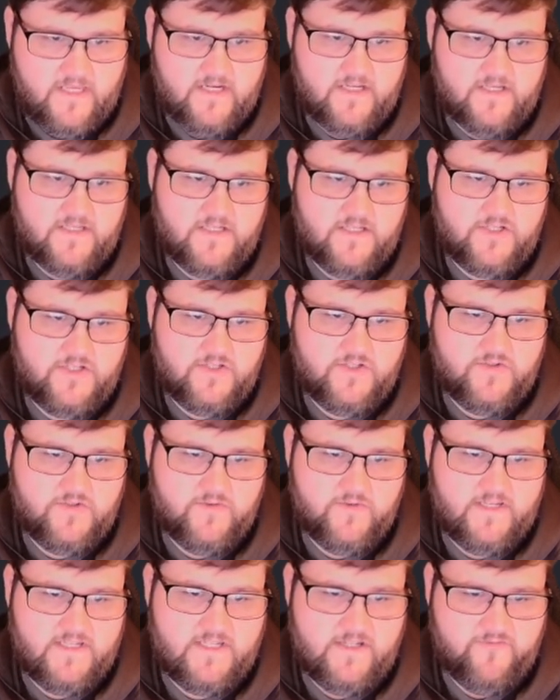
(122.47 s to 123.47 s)
in addition
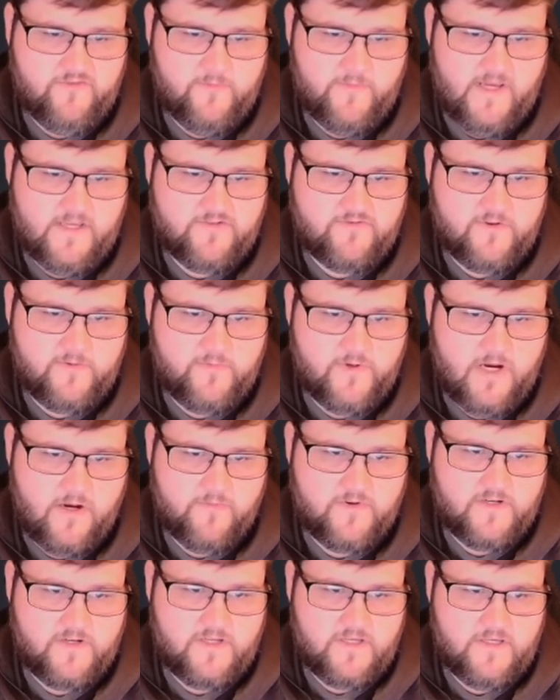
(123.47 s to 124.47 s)
to a different mastery
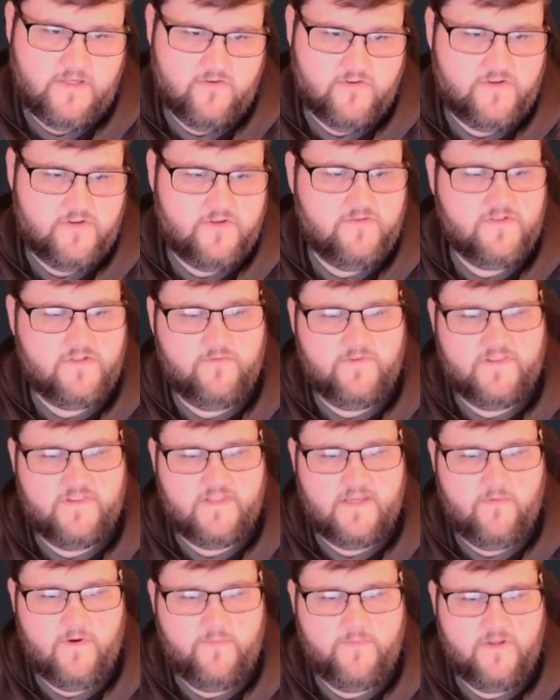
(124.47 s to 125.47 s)
property you're using with
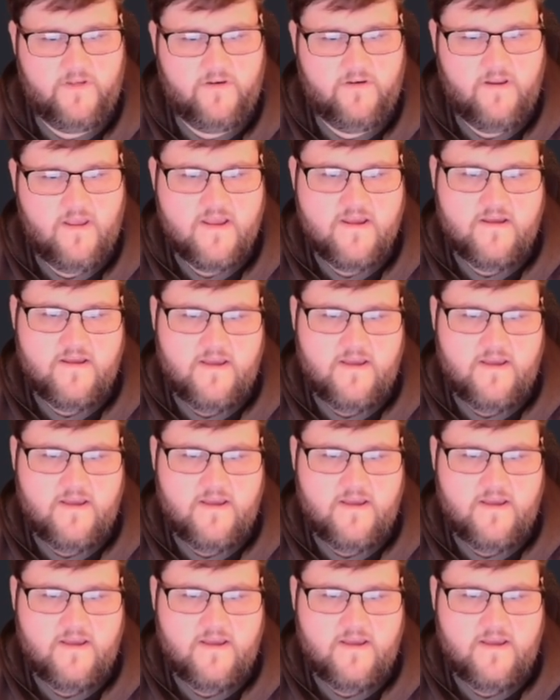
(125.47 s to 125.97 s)
that weapon,